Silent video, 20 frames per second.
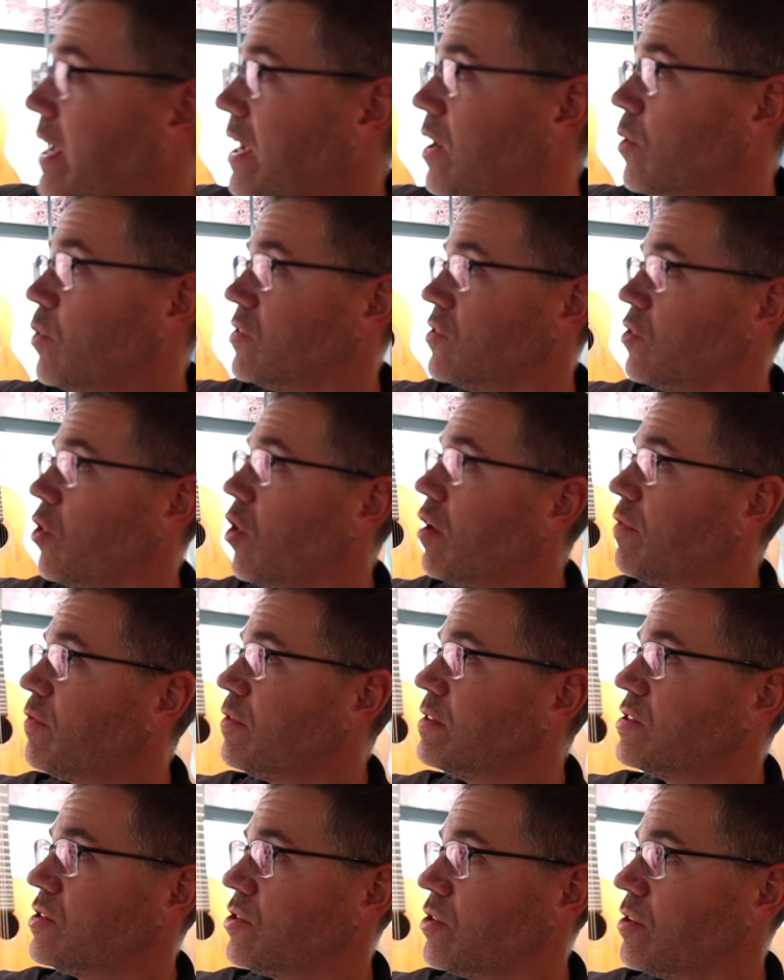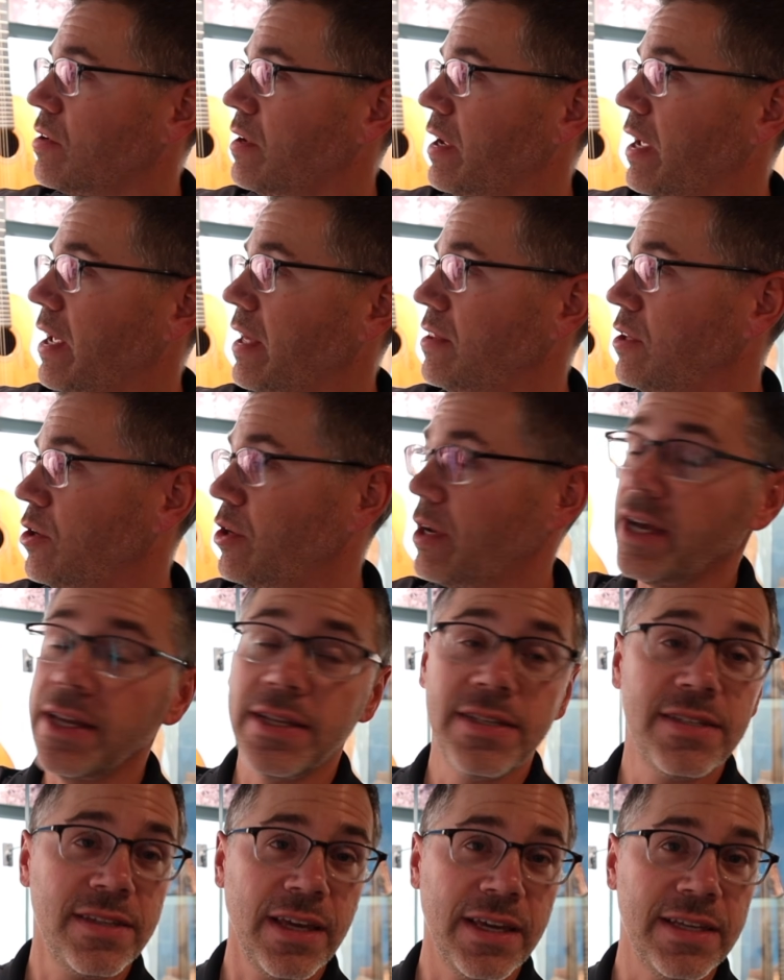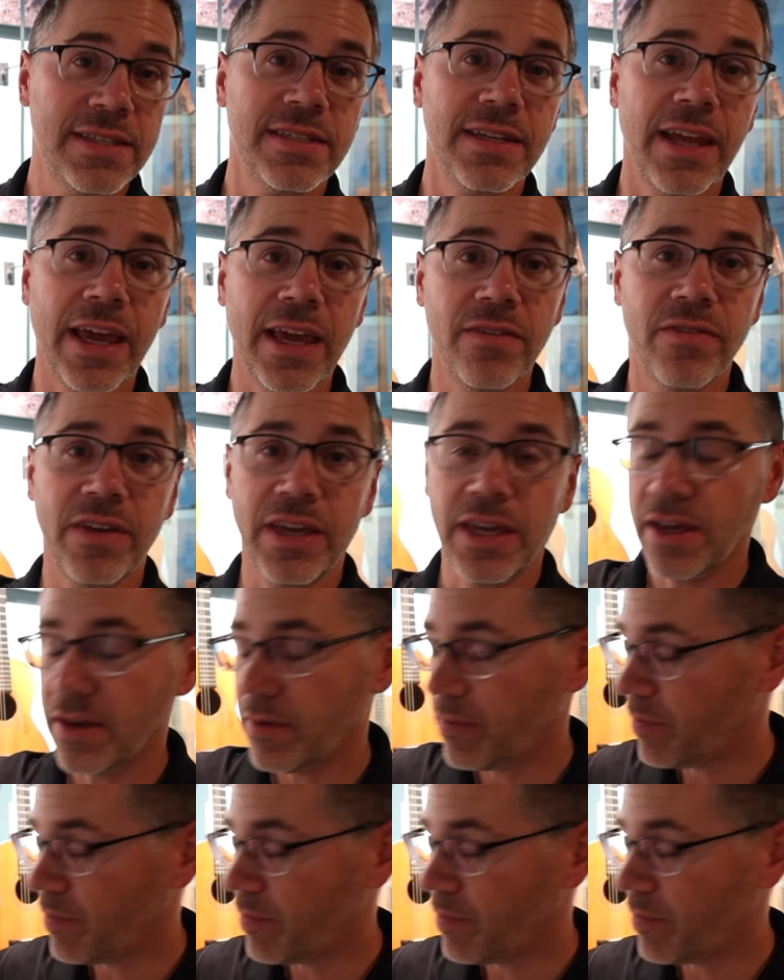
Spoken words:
He was an officer in the United States Navy.